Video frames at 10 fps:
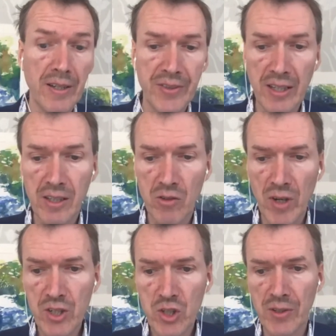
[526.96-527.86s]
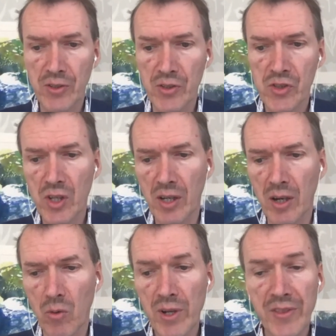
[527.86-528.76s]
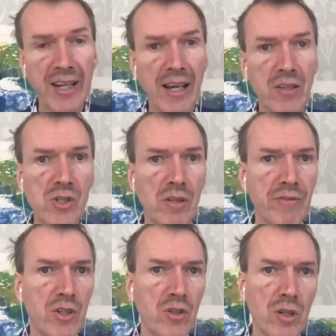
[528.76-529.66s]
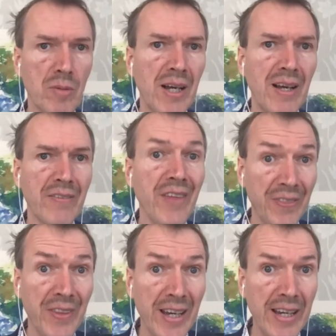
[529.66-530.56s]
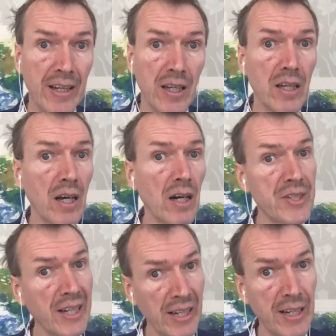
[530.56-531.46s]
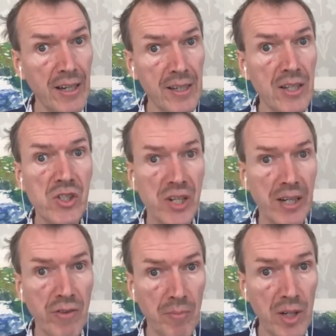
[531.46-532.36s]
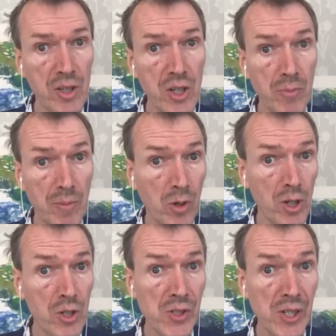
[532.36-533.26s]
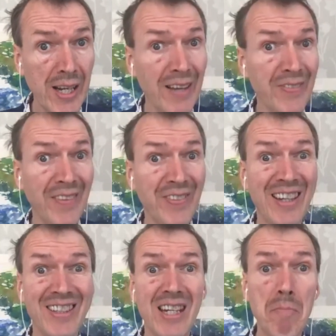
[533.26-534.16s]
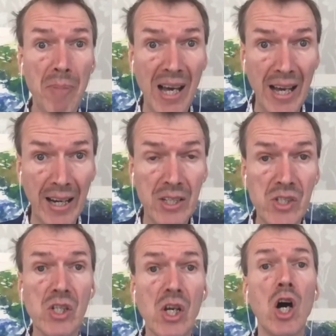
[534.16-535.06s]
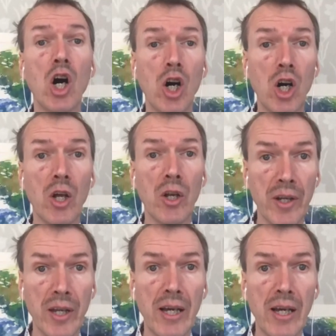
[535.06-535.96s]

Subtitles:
declarations with the Council of Europe that they declared a state of emergency and that impacts on